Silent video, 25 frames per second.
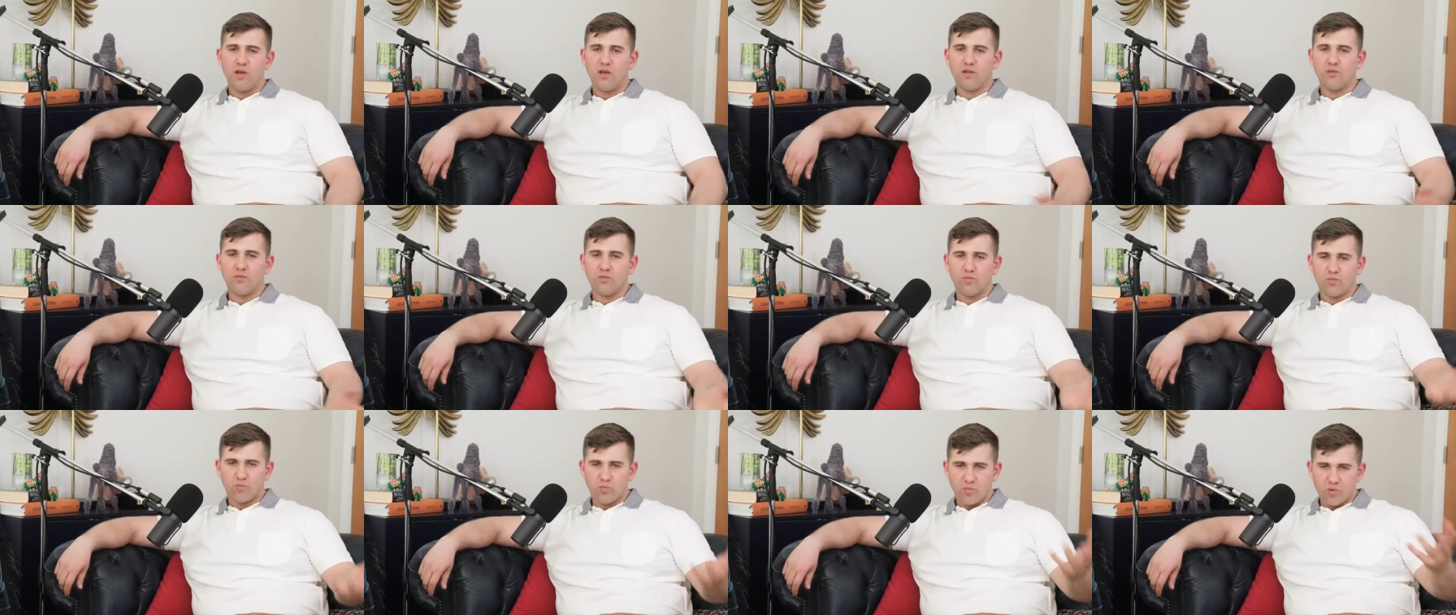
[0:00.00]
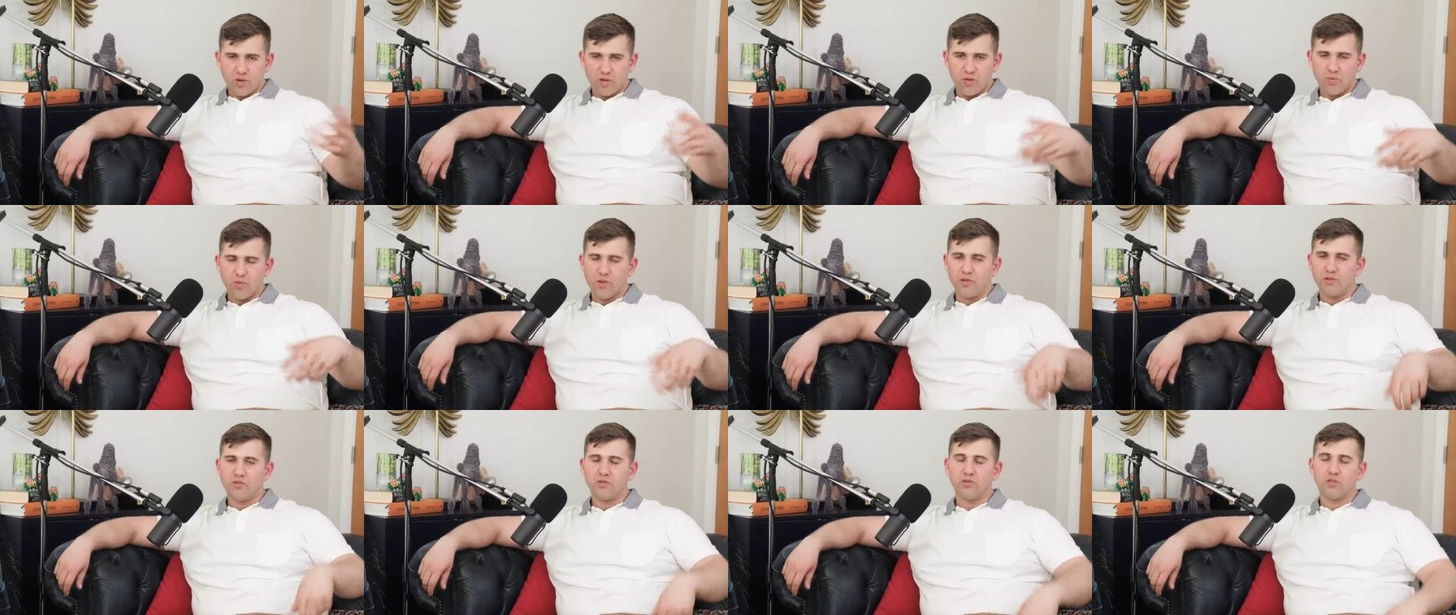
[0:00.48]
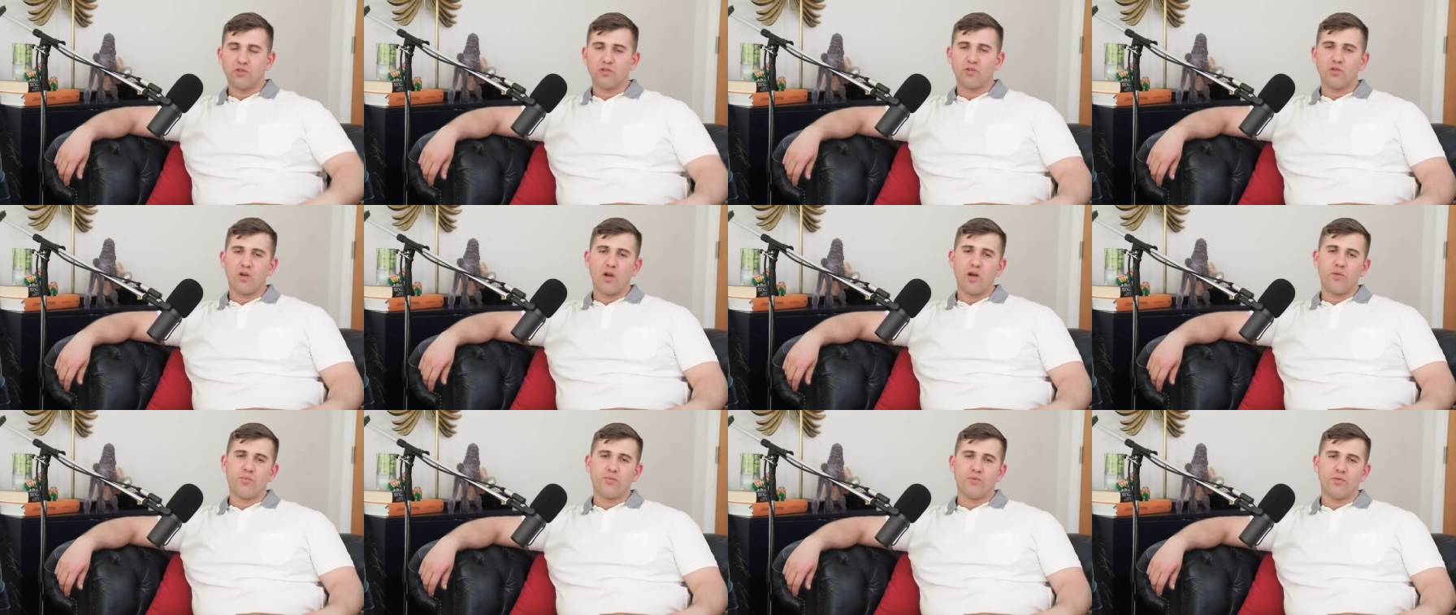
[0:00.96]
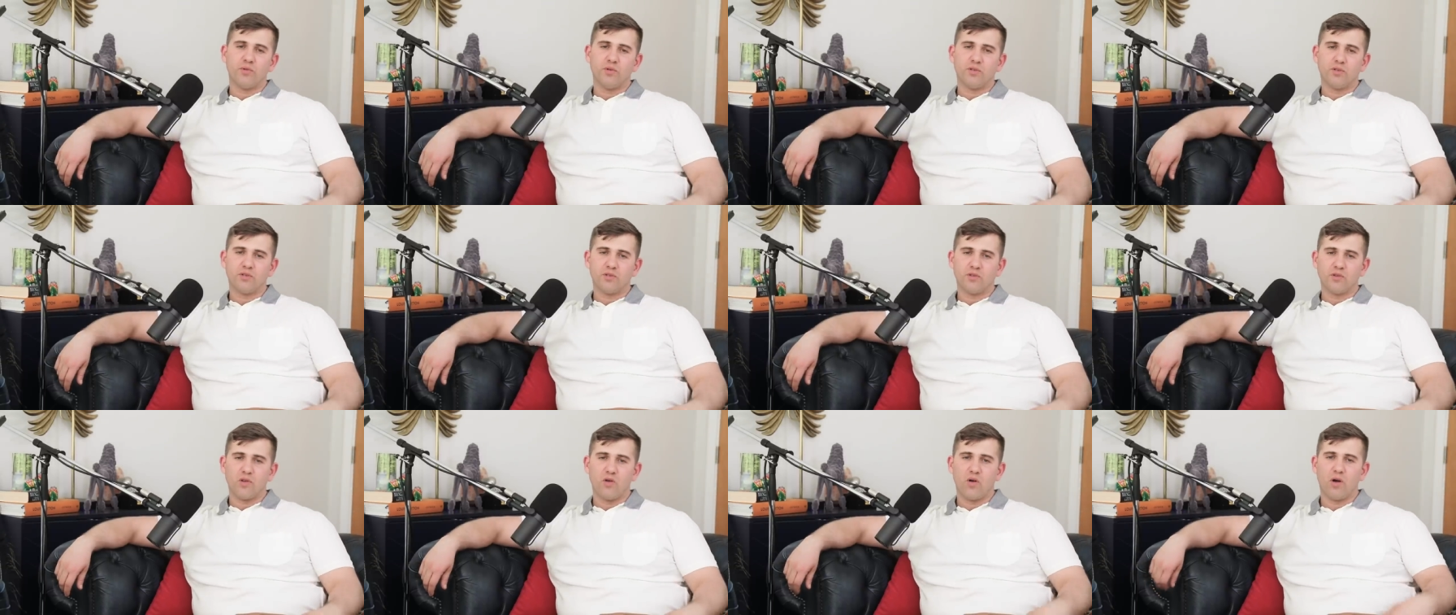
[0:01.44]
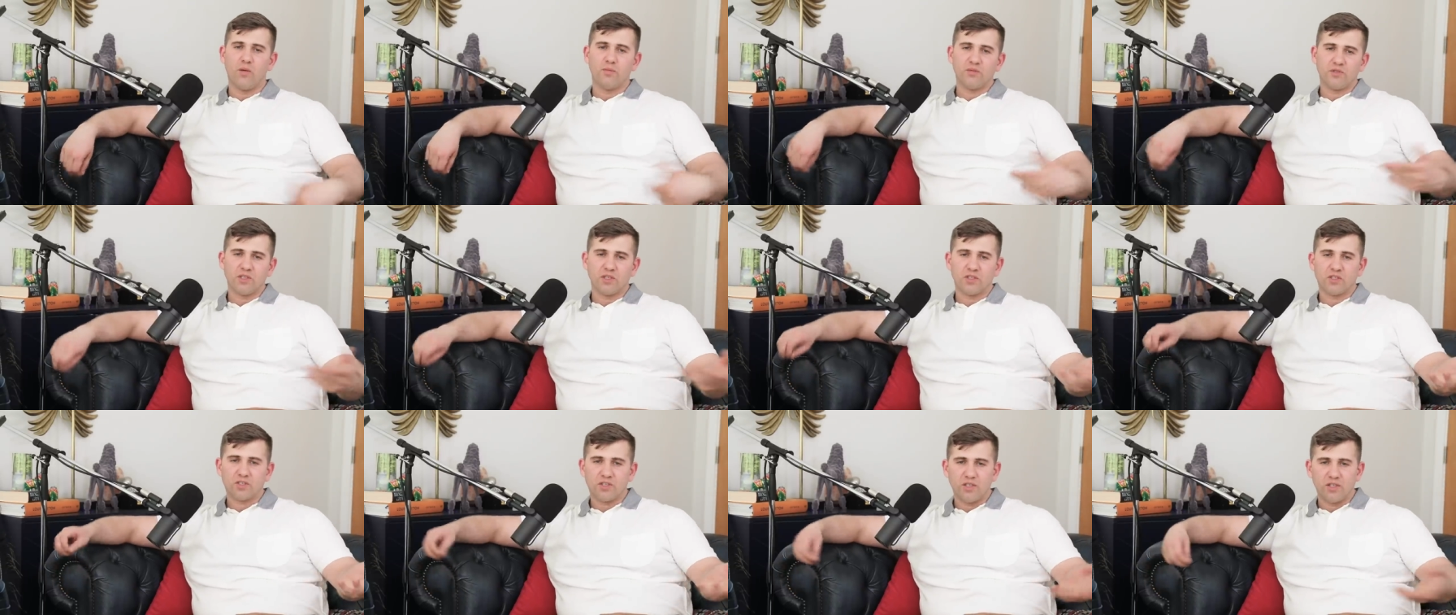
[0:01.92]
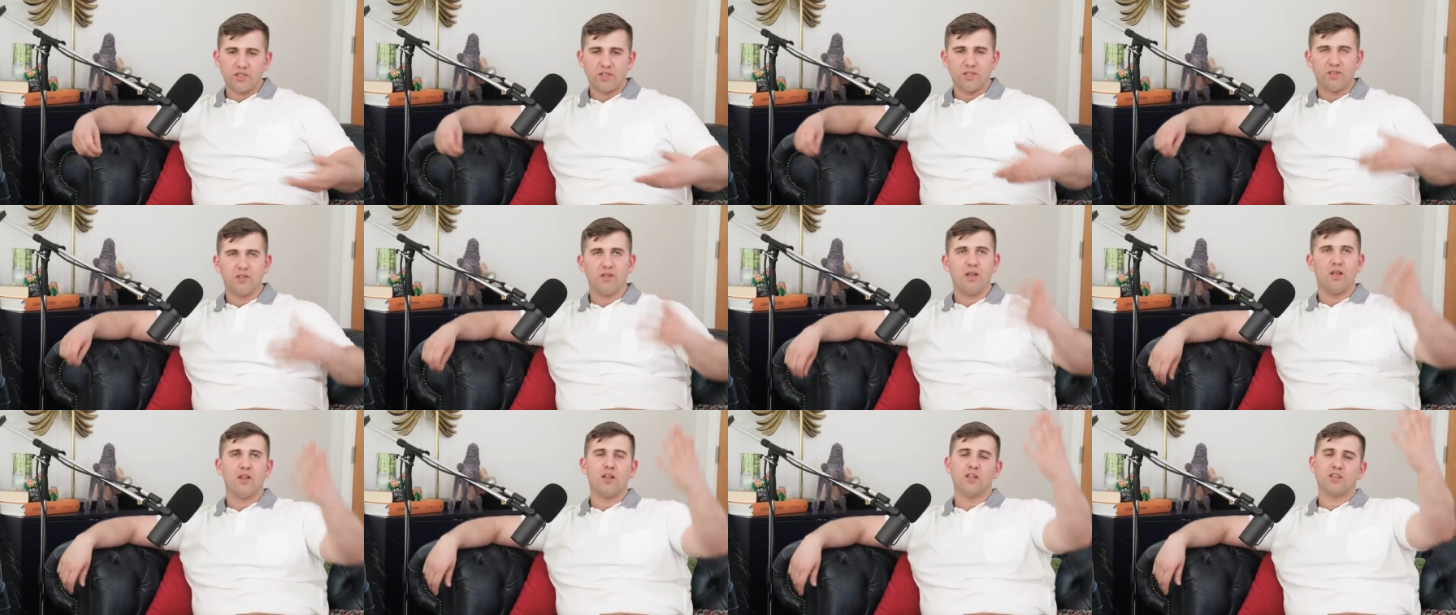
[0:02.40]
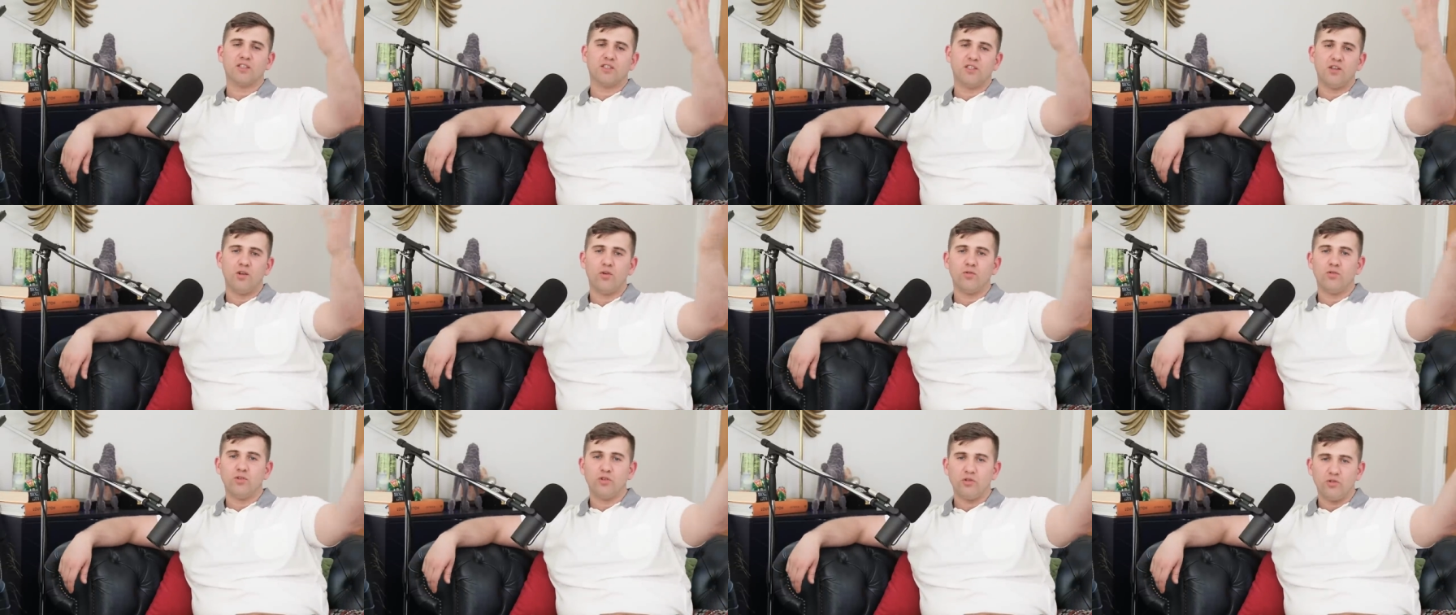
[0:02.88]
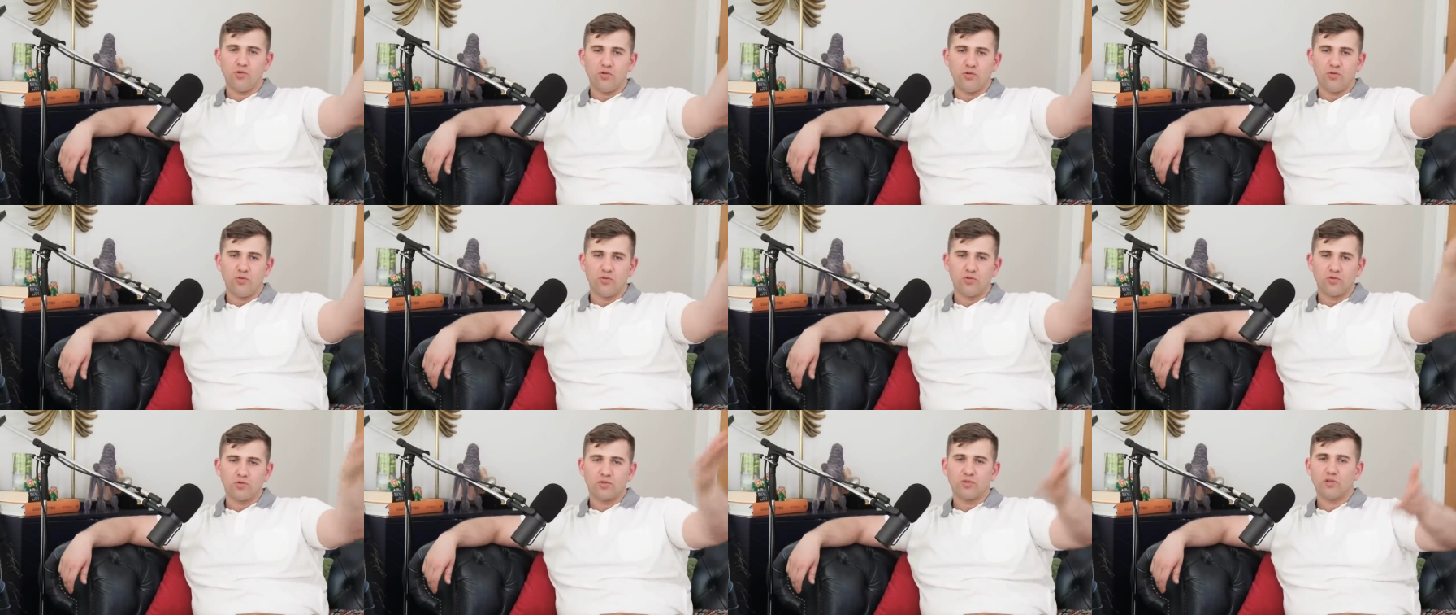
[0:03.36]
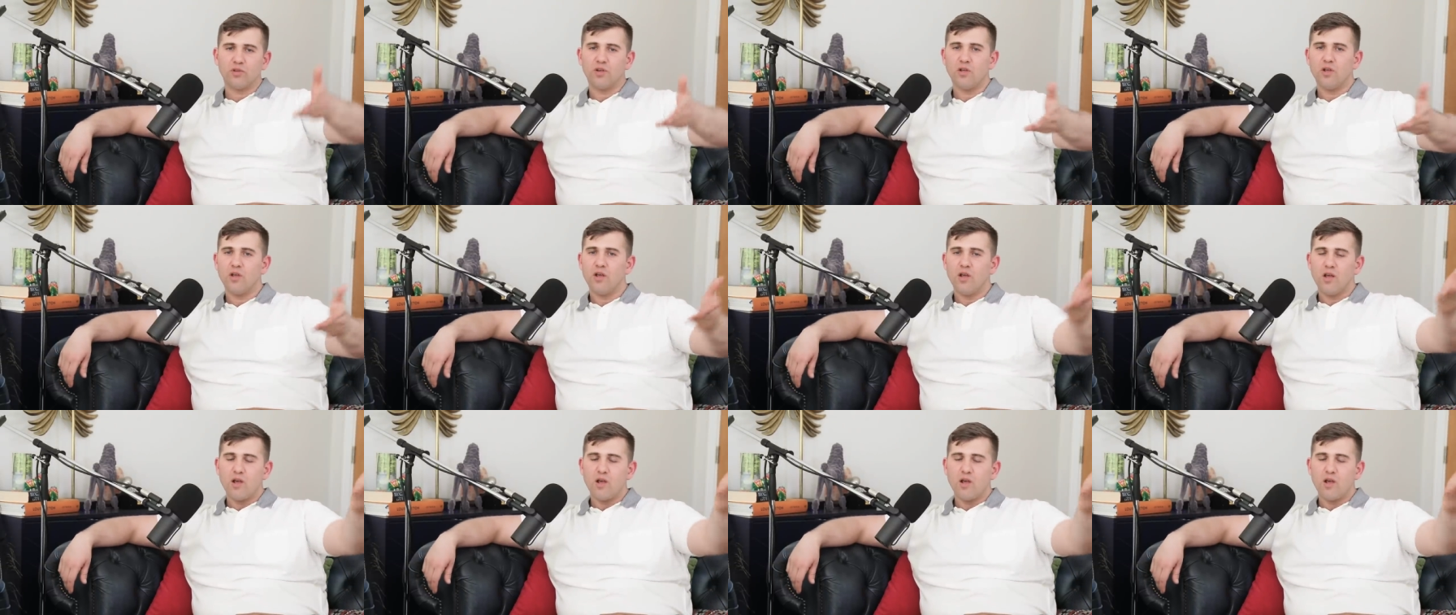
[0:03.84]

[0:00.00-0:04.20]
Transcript: And we went to Cyprus. So I'm just sitting there and I see all the news.